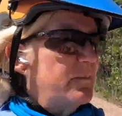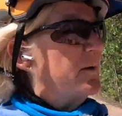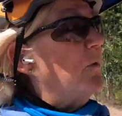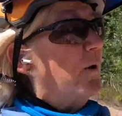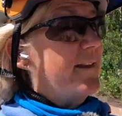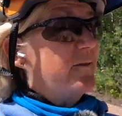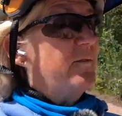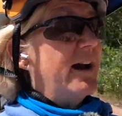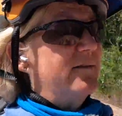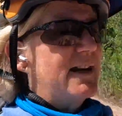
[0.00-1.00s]
me more than
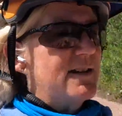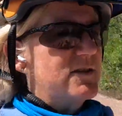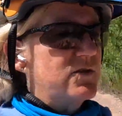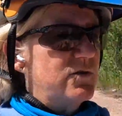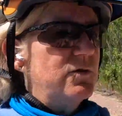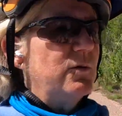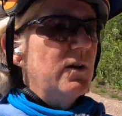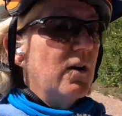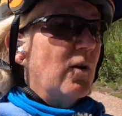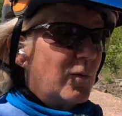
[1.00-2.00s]
5 days to
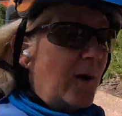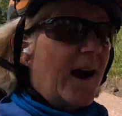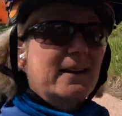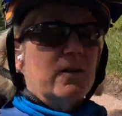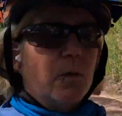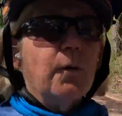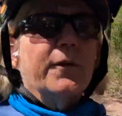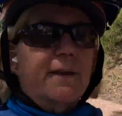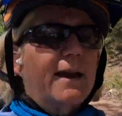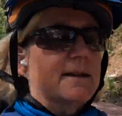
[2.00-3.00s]
ride the whole
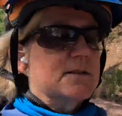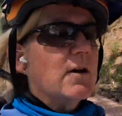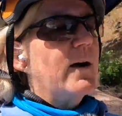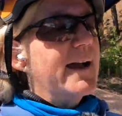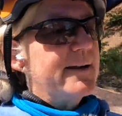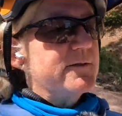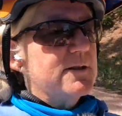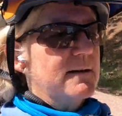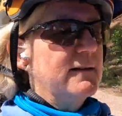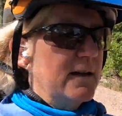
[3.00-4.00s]
thing. So I have
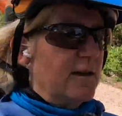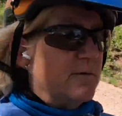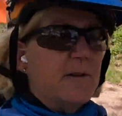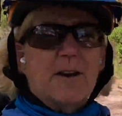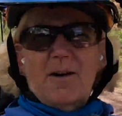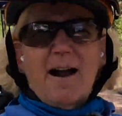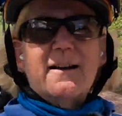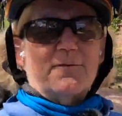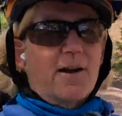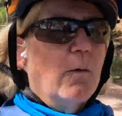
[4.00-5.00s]
to figure out
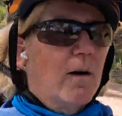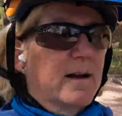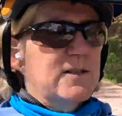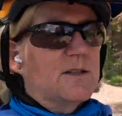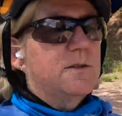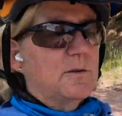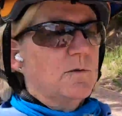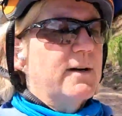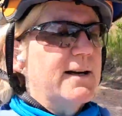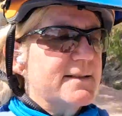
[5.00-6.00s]
if I want
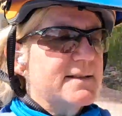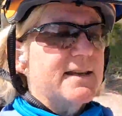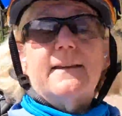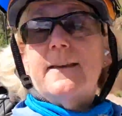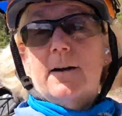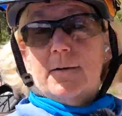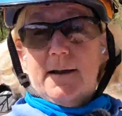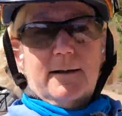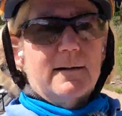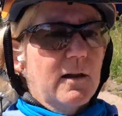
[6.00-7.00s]
to stay in the
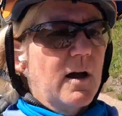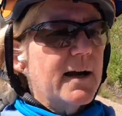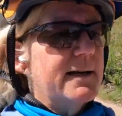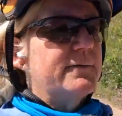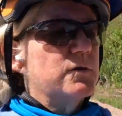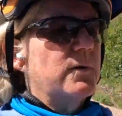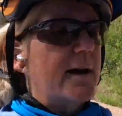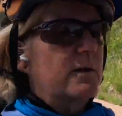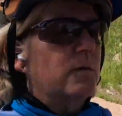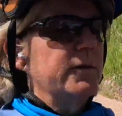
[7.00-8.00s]
area long enough to ride
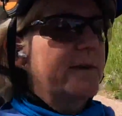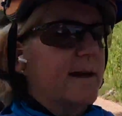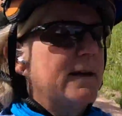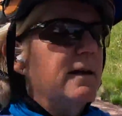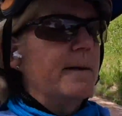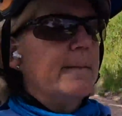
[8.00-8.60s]
the whole thing.